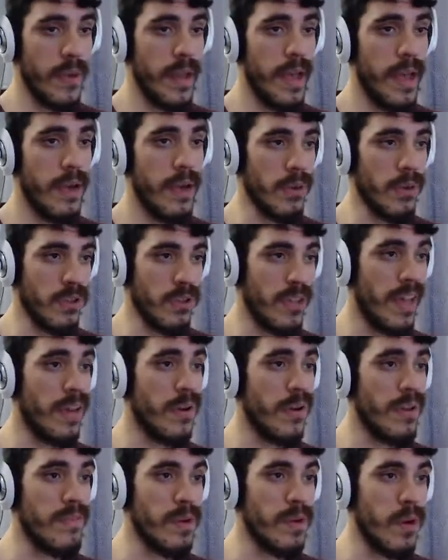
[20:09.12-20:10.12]
hours. I don't
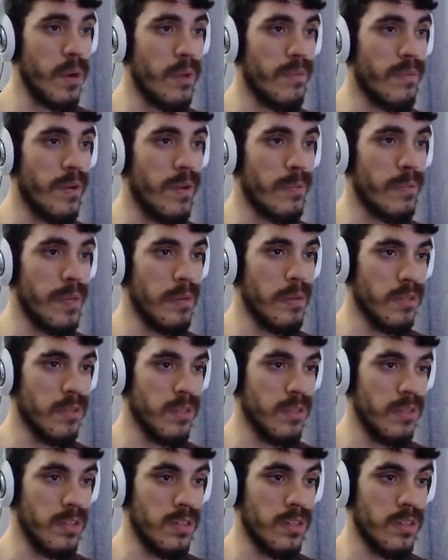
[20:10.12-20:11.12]
even know if I'll be able to
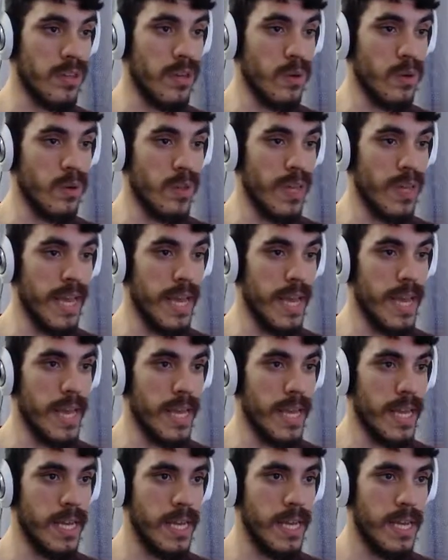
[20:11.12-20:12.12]
continue
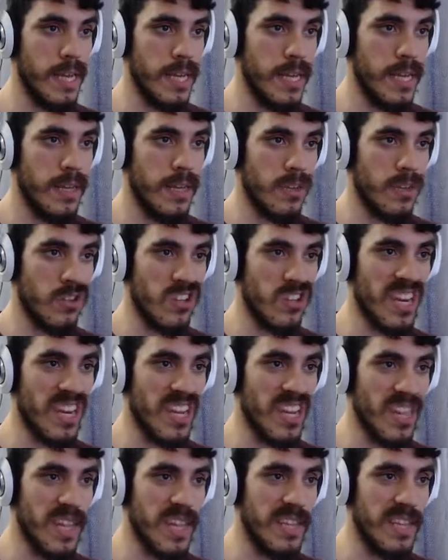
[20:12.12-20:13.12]
today. It's getting
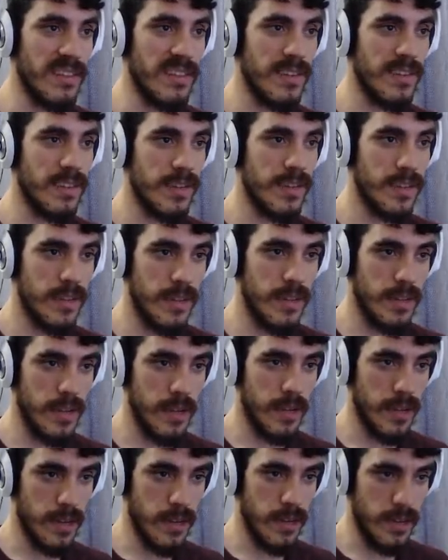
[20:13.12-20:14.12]
late.
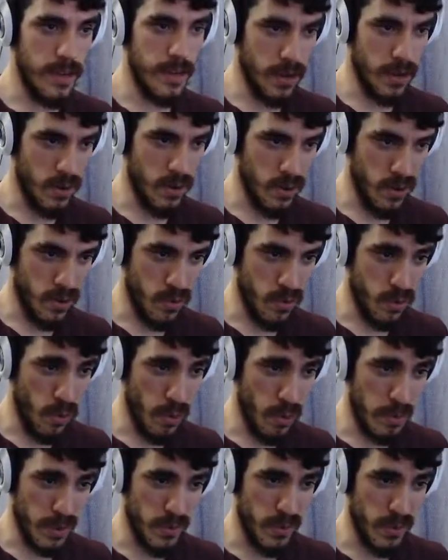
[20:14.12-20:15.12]
I don't
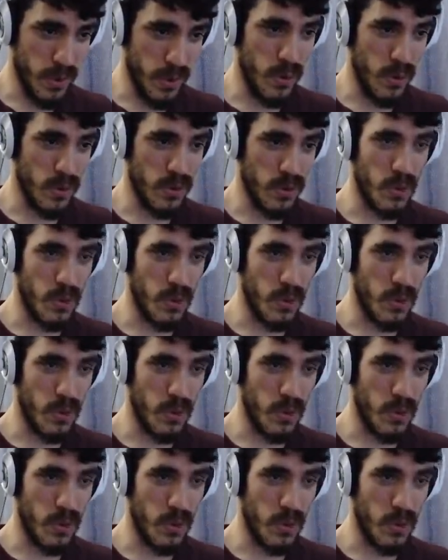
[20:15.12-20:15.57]
normally record so